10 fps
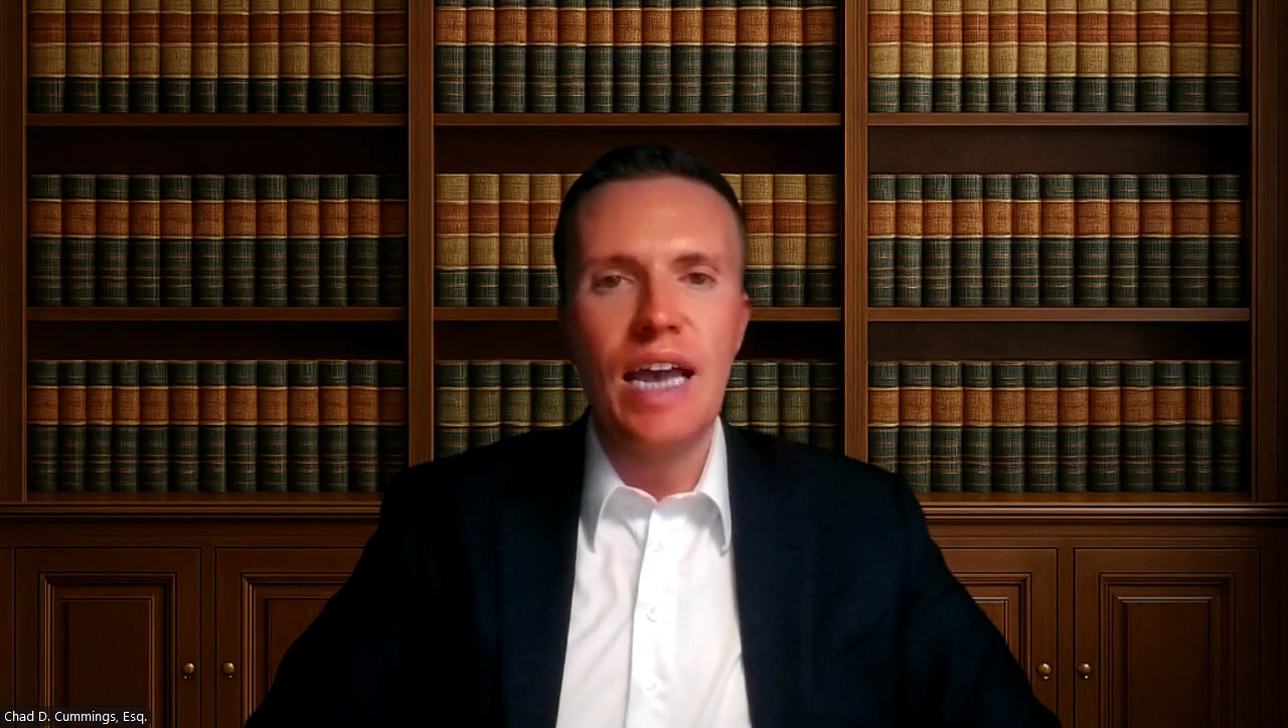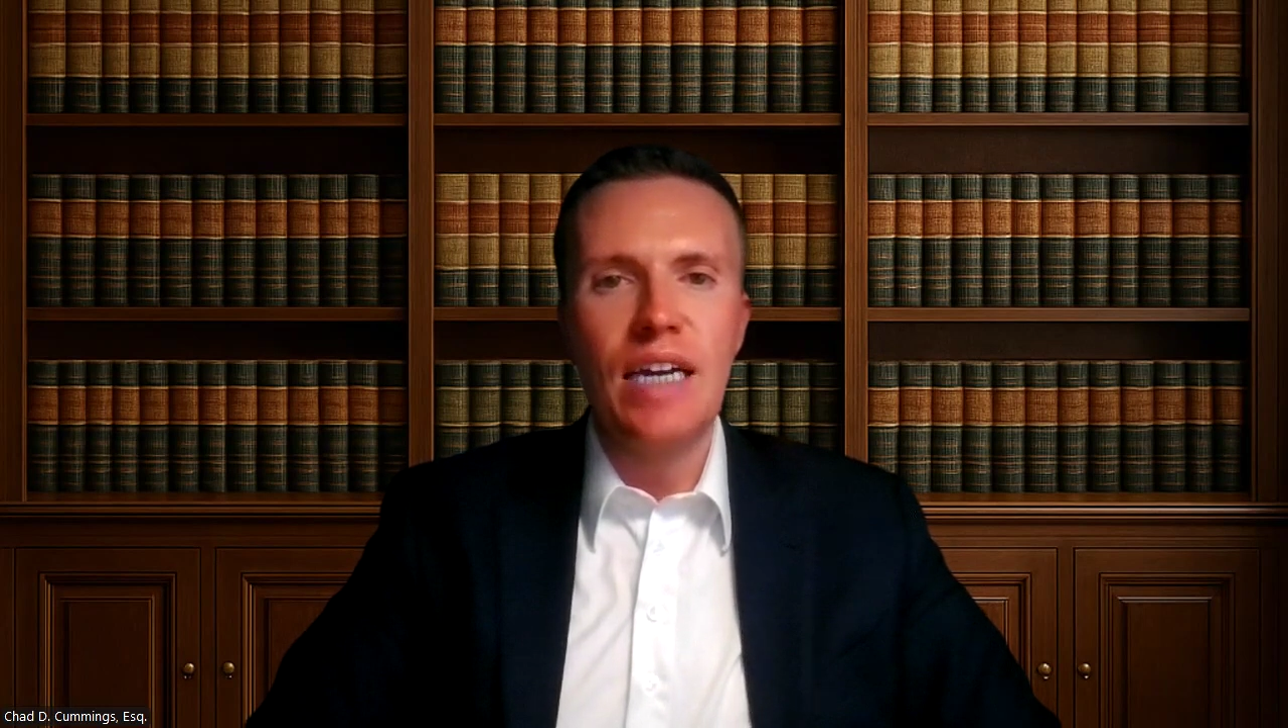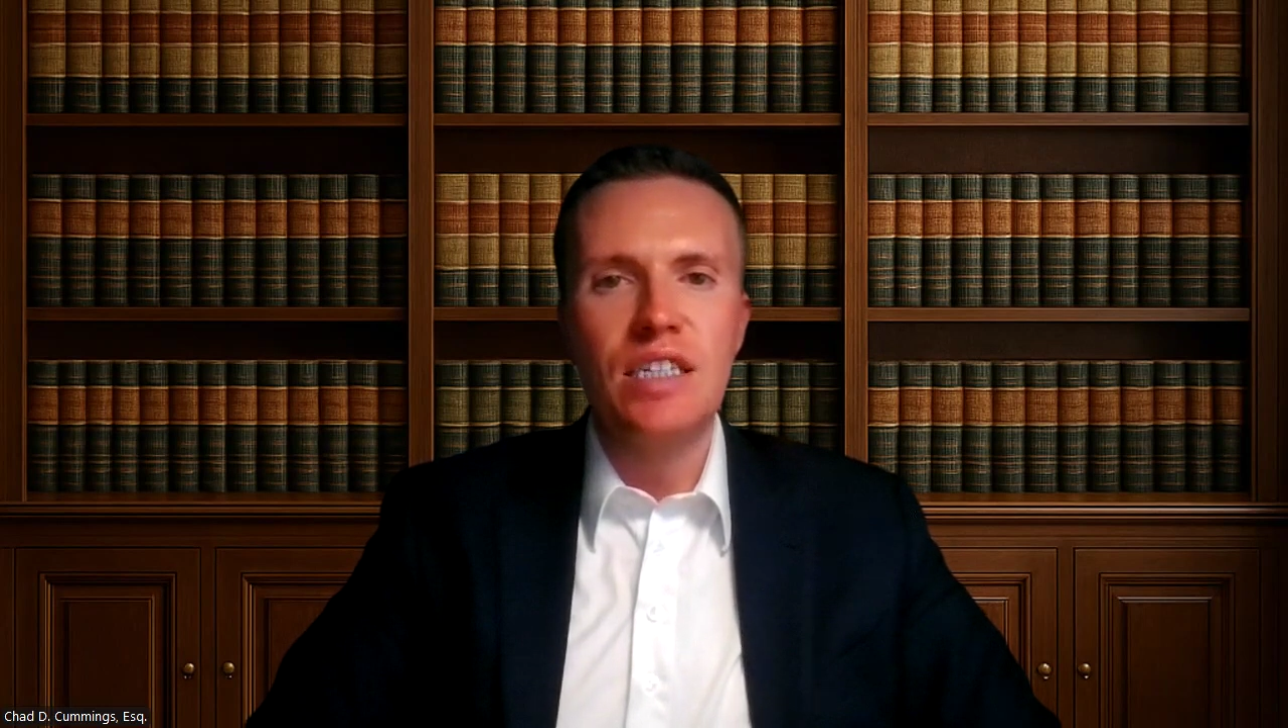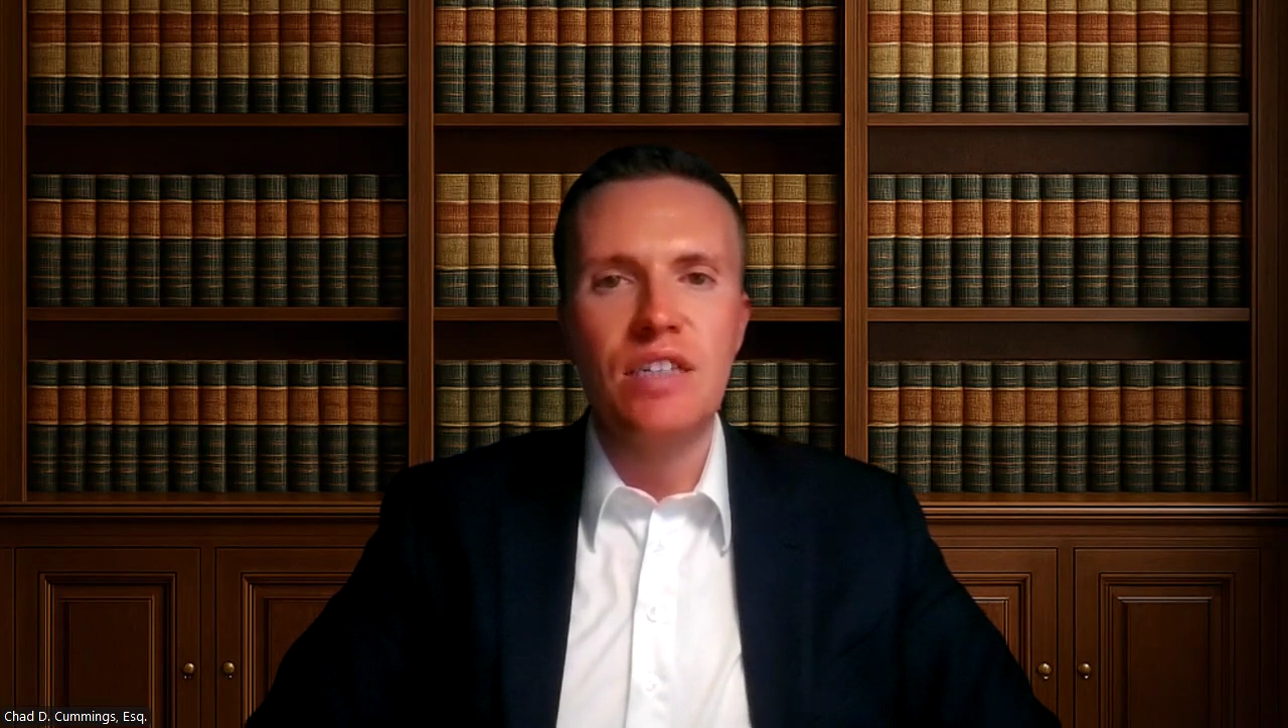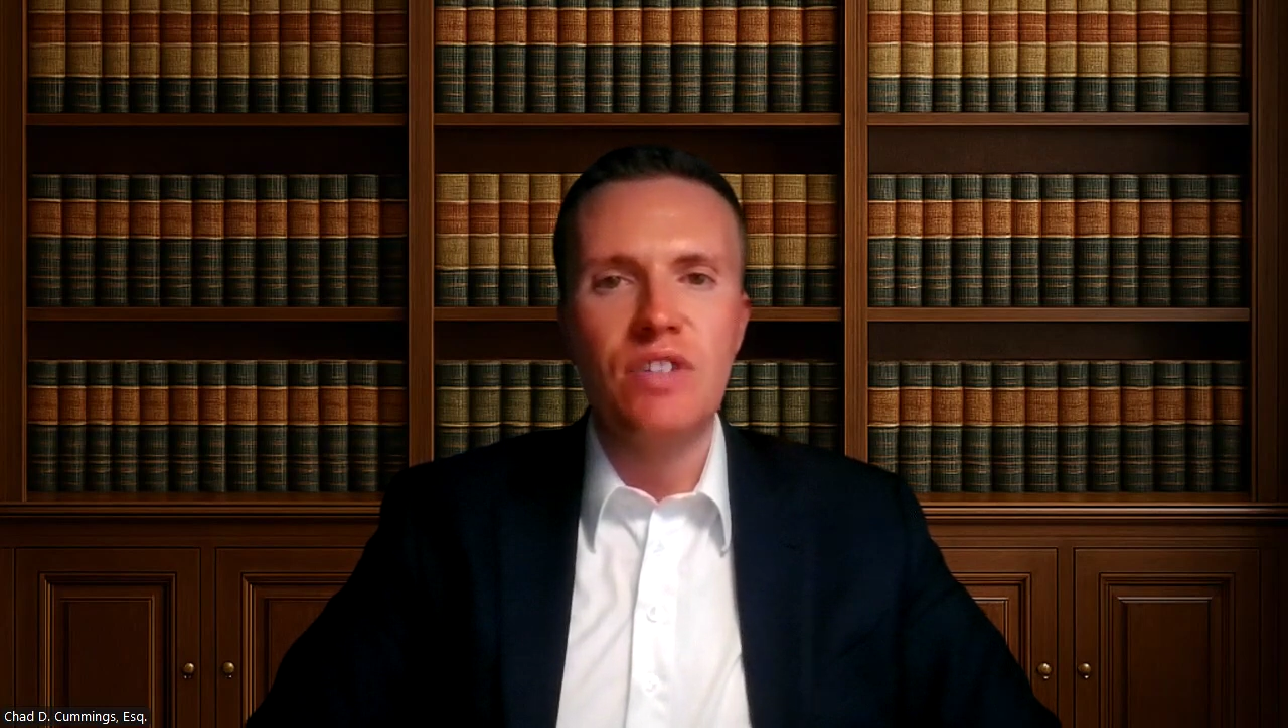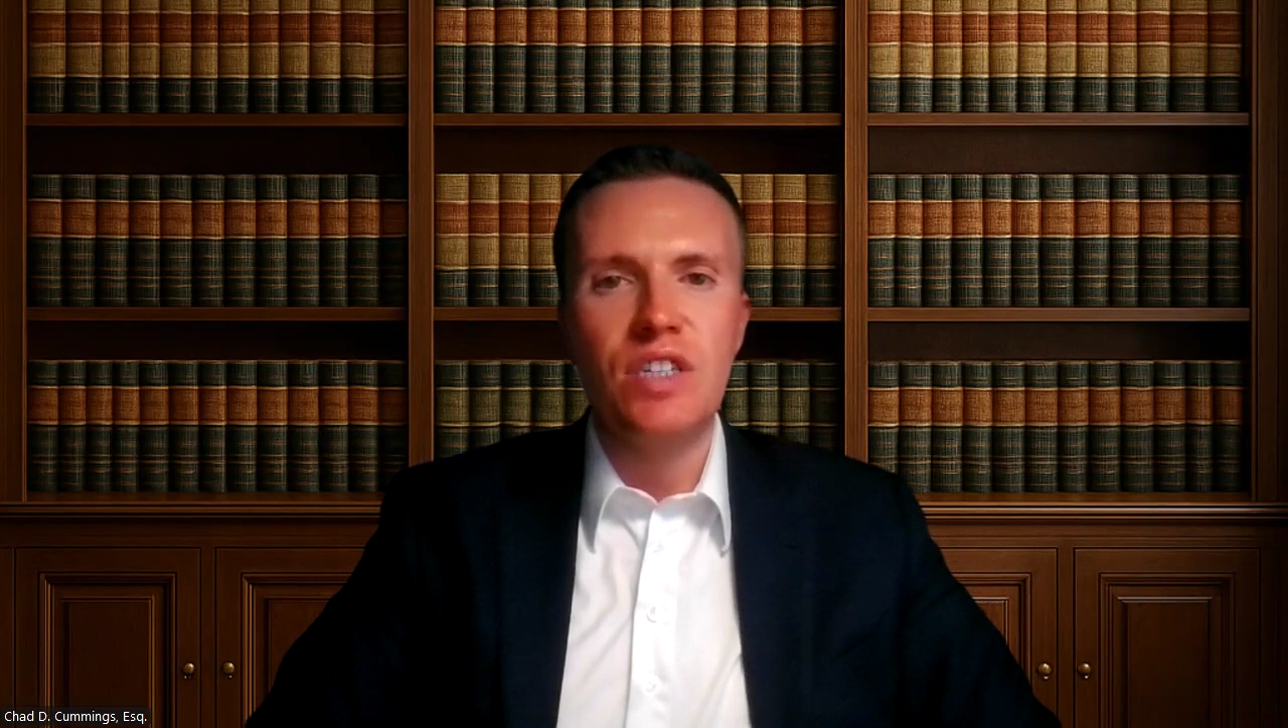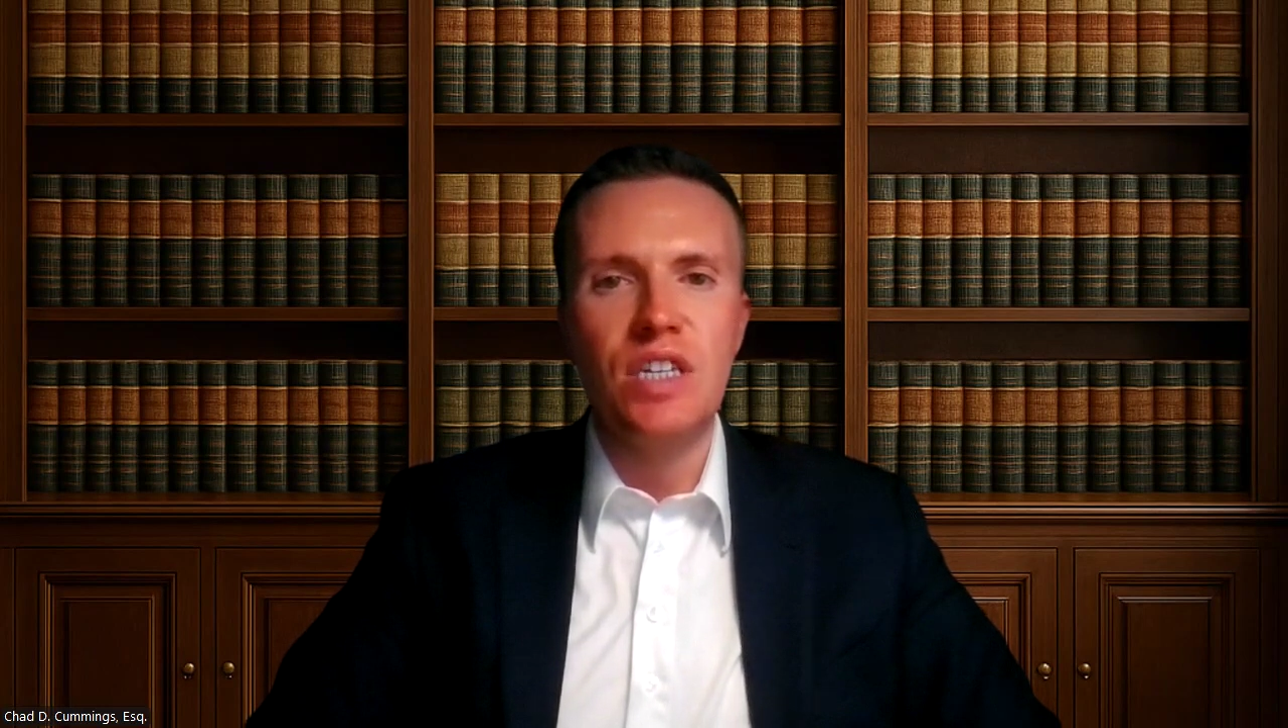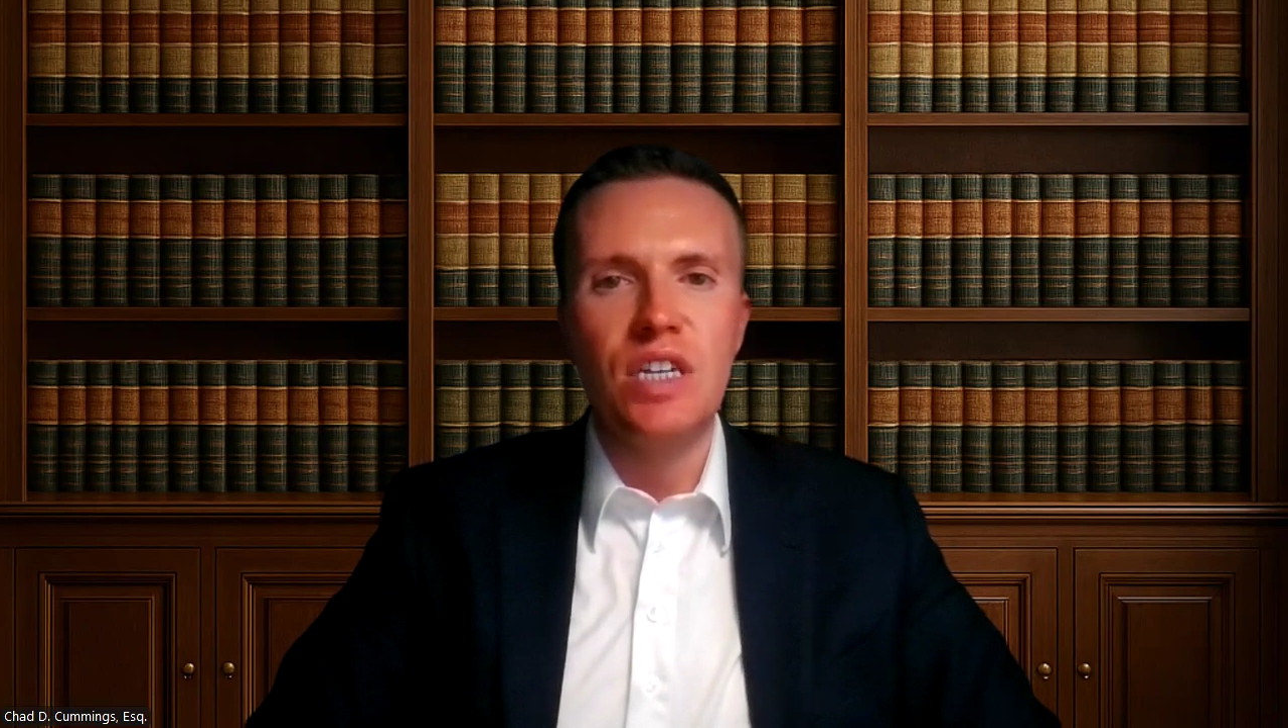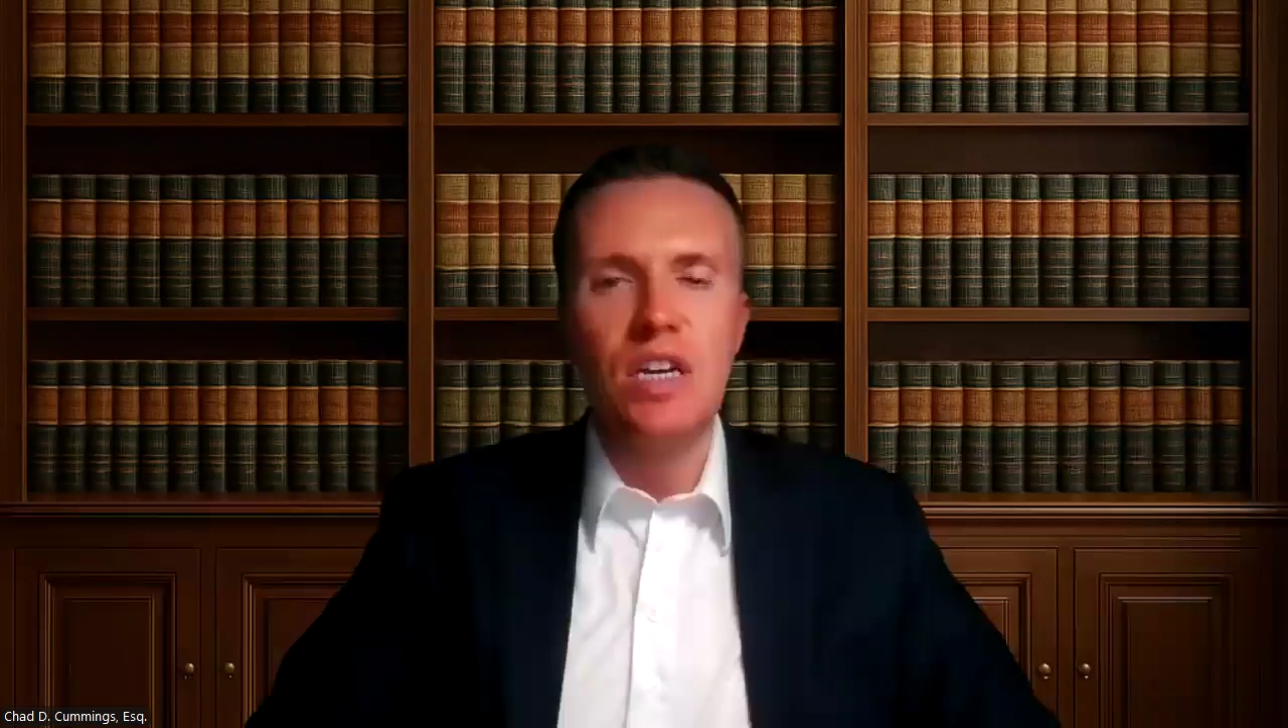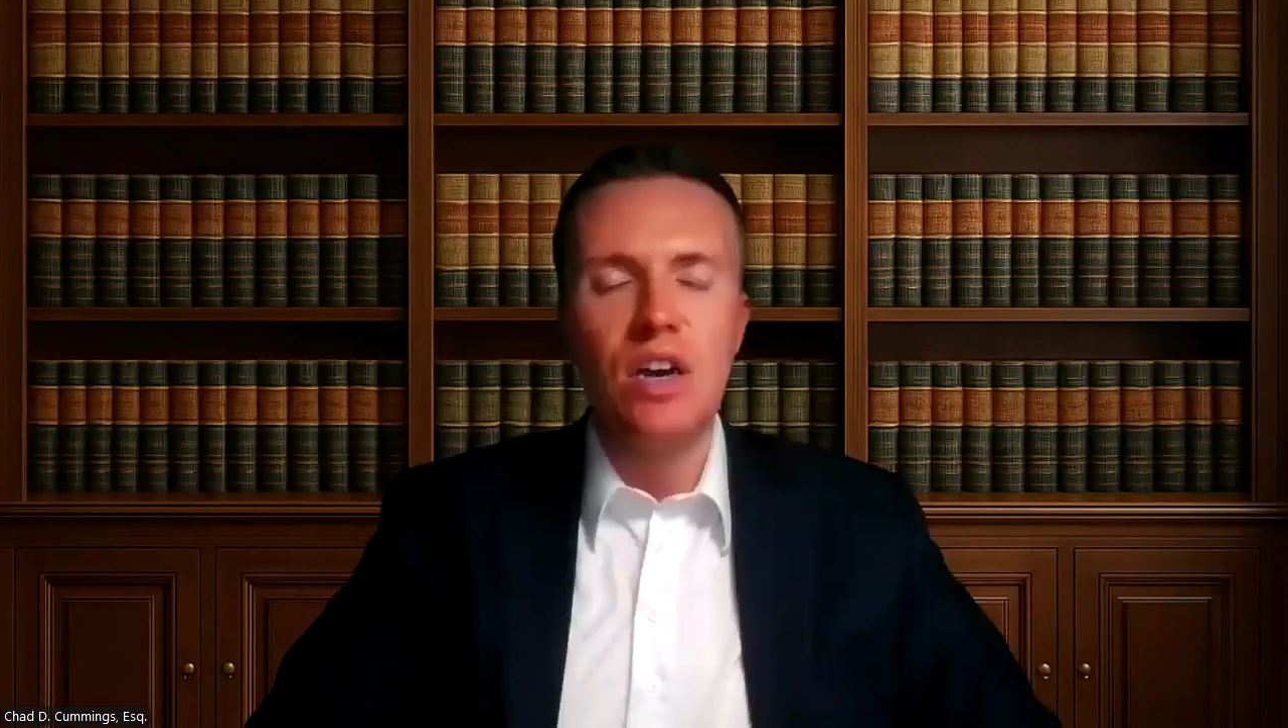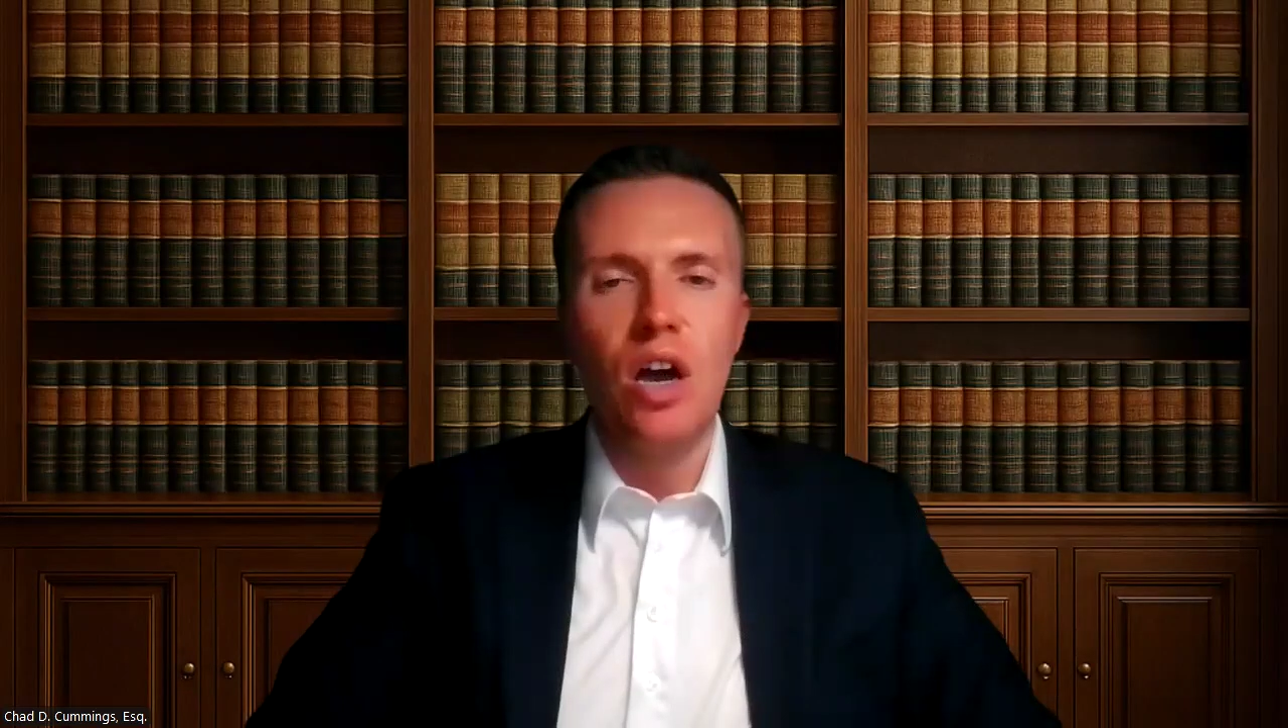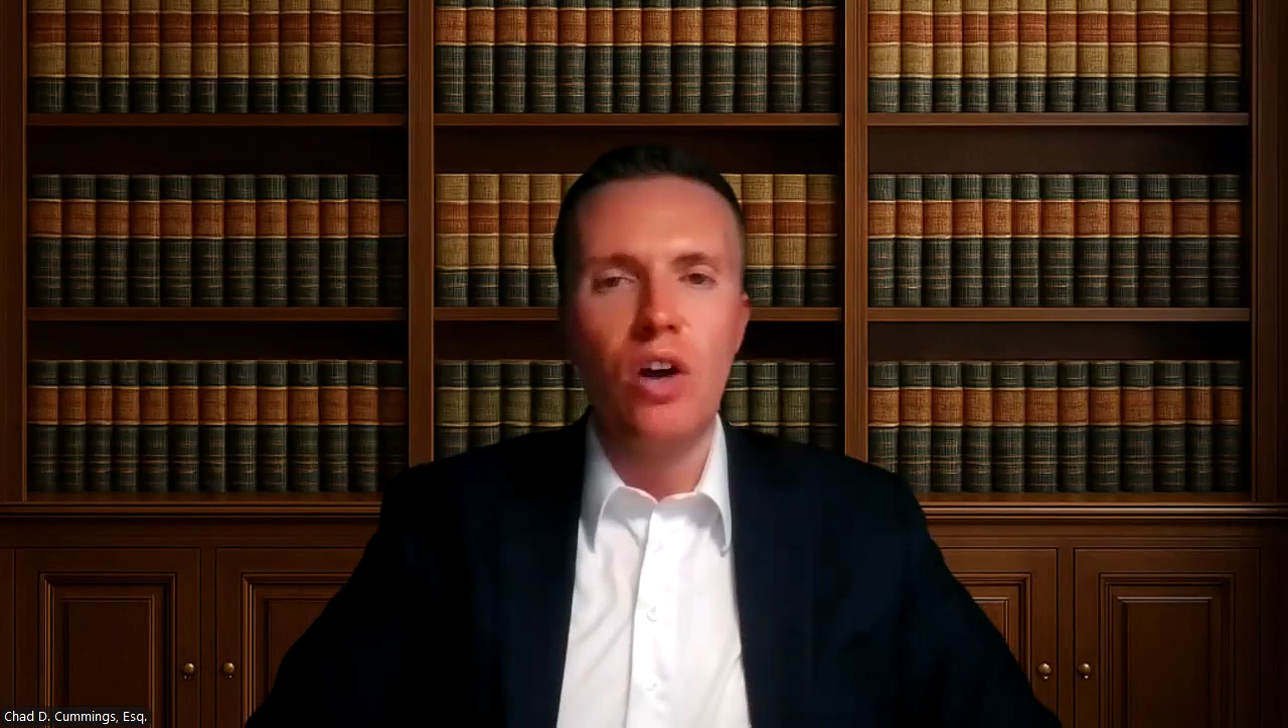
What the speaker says: activity,